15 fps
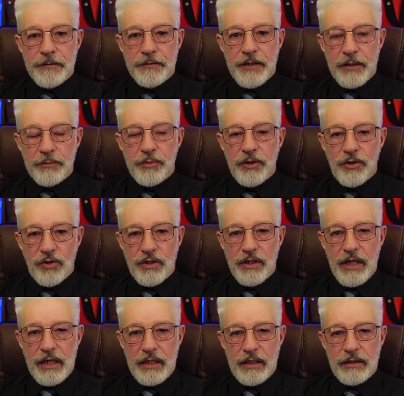they've been looking
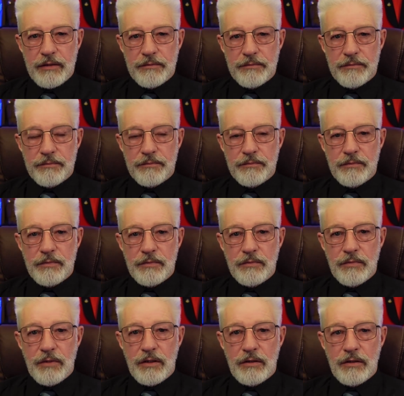at it,
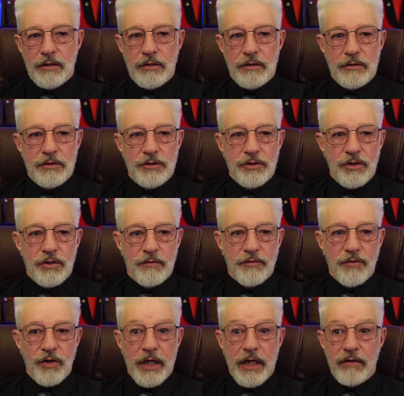and I've
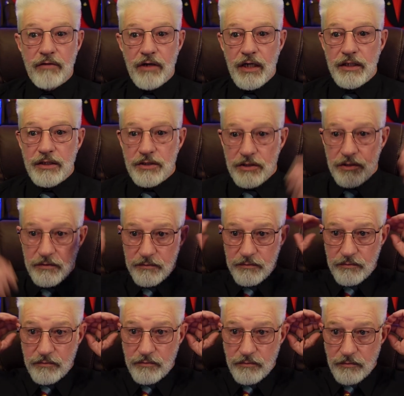got hearing aids.
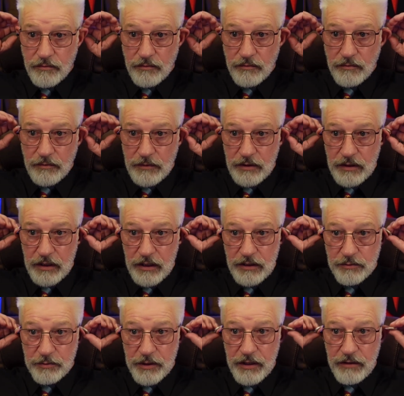
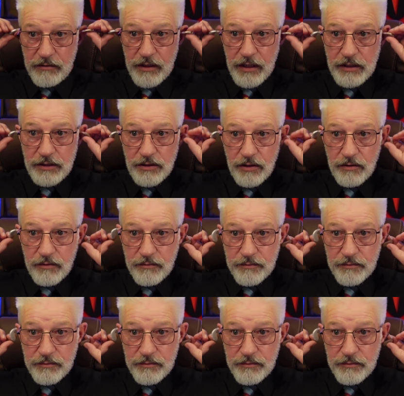Here's my hearing aids, look.